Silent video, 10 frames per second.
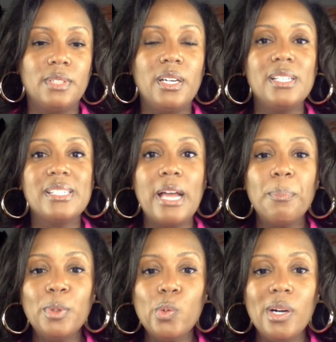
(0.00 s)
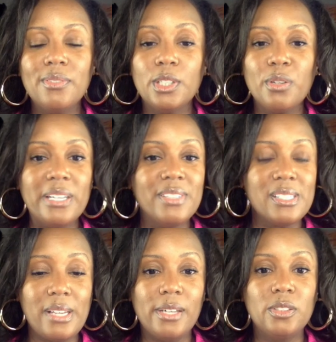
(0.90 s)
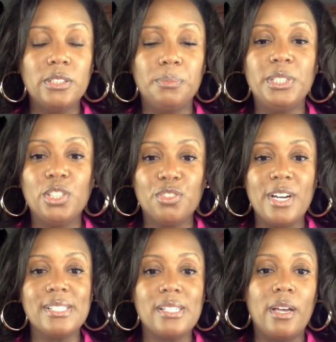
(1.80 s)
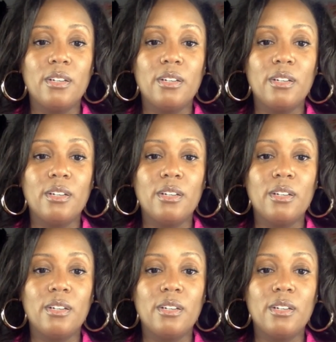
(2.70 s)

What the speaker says: An example of a craving cycle could be stress,